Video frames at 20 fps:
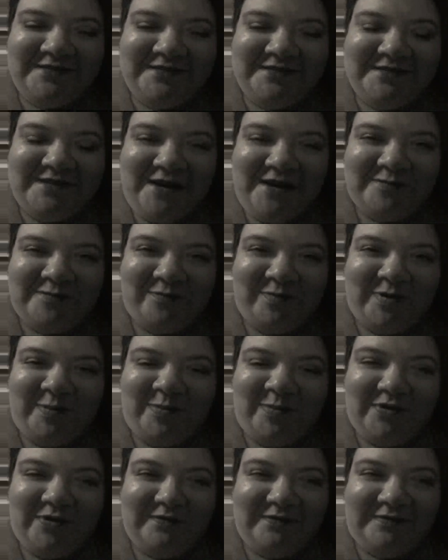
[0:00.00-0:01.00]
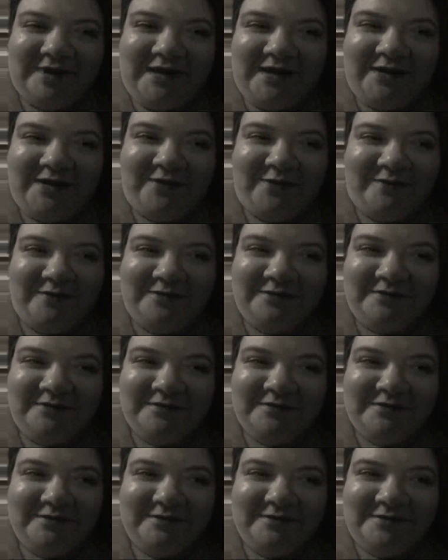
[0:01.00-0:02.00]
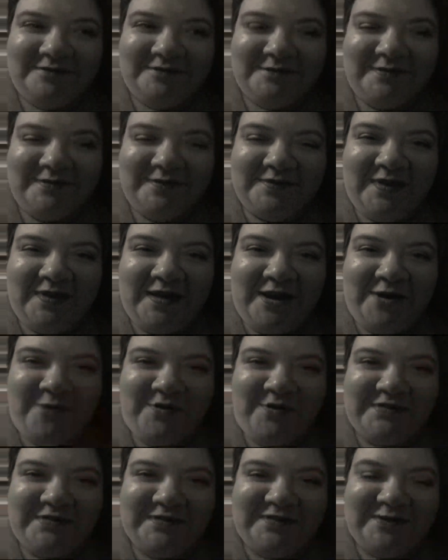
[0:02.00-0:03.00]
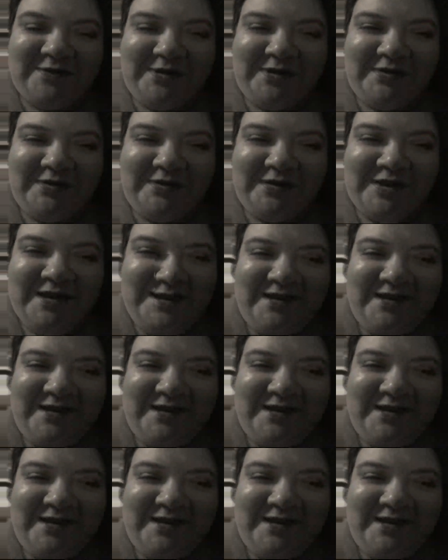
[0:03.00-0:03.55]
talk to people. I don't want to sew anything.